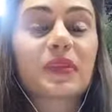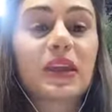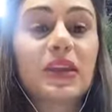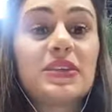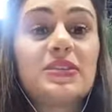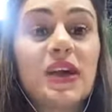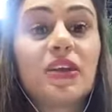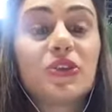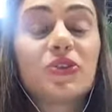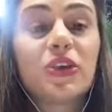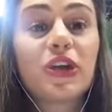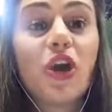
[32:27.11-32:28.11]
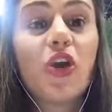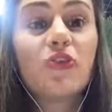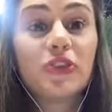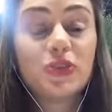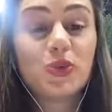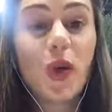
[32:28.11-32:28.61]
he's telling very
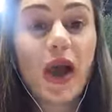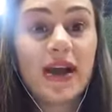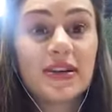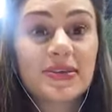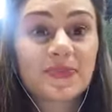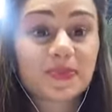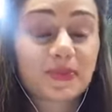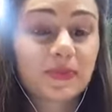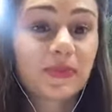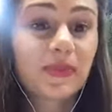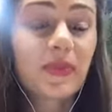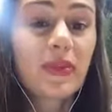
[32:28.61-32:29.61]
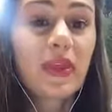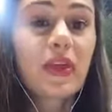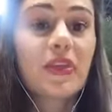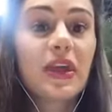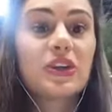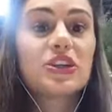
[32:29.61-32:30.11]
often to us
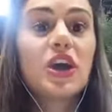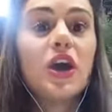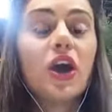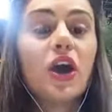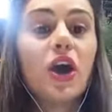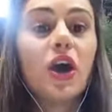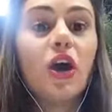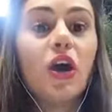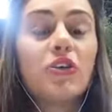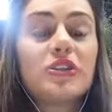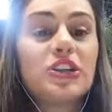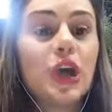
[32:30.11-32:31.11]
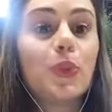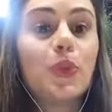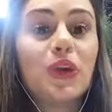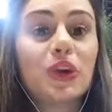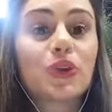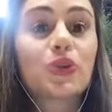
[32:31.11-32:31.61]
that all the time
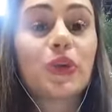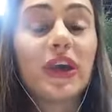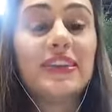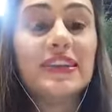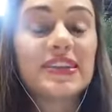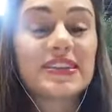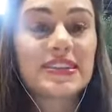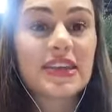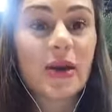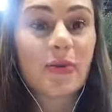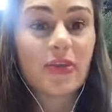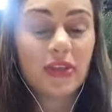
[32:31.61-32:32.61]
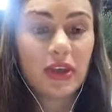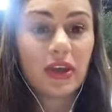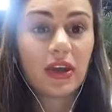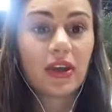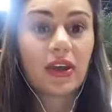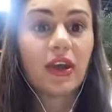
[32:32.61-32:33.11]
we're creating
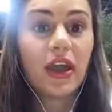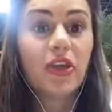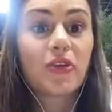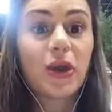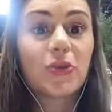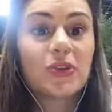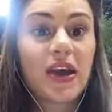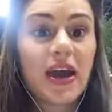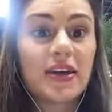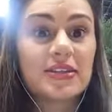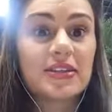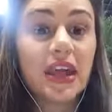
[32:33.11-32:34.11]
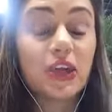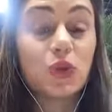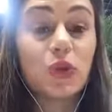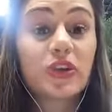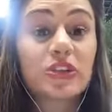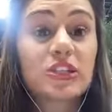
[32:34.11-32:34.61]
something around us, and
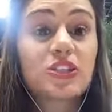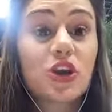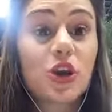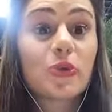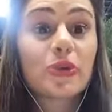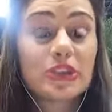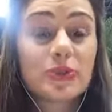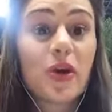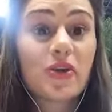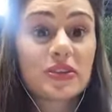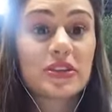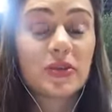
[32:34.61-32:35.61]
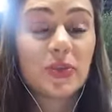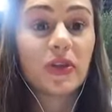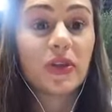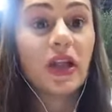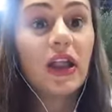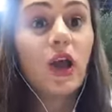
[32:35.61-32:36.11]
we're so
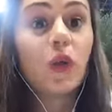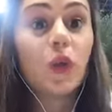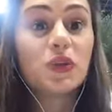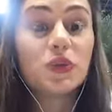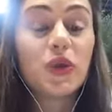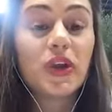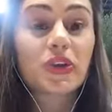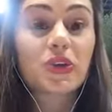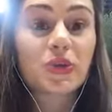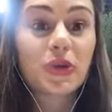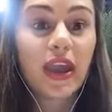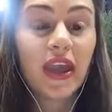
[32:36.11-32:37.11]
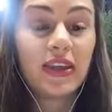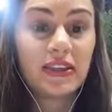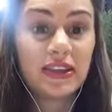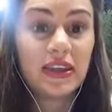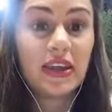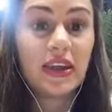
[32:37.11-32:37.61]
responsible what we are
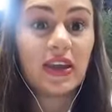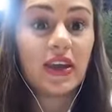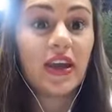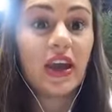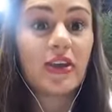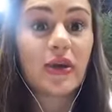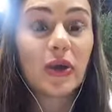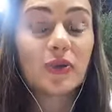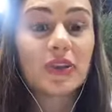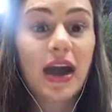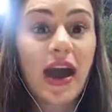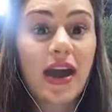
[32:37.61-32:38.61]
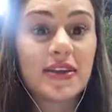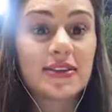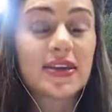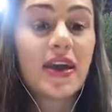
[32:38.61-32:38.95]
creating around us,